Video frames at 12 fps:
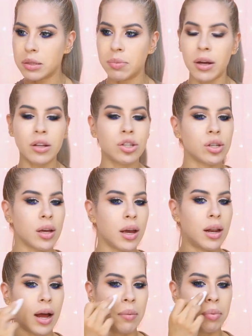sponge
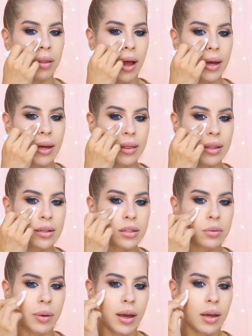and apply it
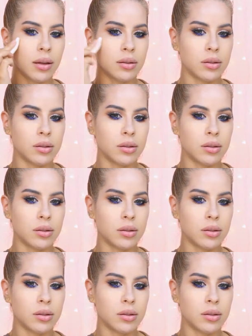this way.